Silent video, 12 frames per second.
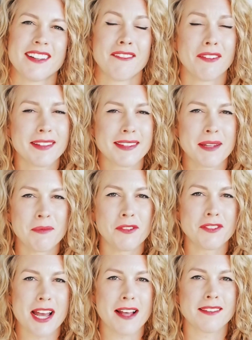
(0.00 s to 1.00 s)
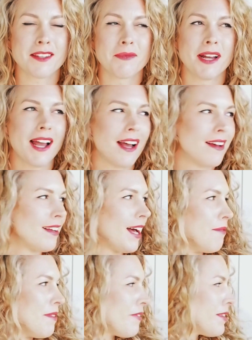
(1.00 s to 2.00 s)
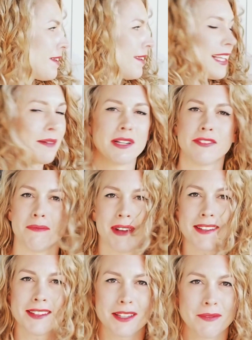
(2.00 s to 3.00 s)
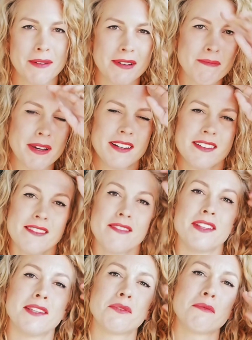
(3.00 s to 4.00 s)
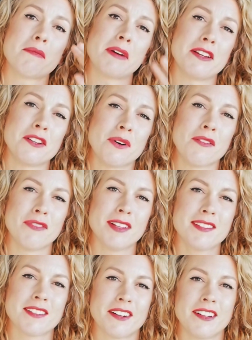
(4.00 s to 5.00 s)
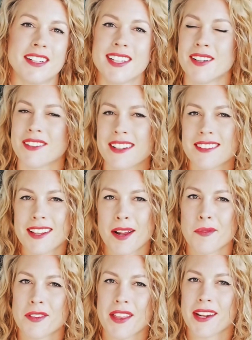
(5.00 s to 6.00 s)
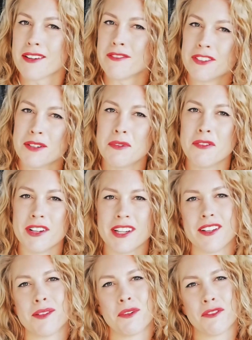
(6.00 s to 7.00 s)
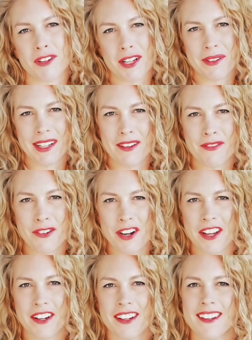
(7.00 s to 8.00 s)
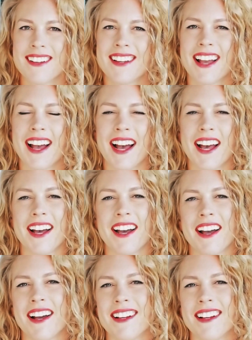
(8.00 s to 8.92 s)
Recently moved house, and my um, everything's a little bit of a mess at the moment, but this will be my new office, so I'm going to set up so that I can film more videos more frequently for you. Uh,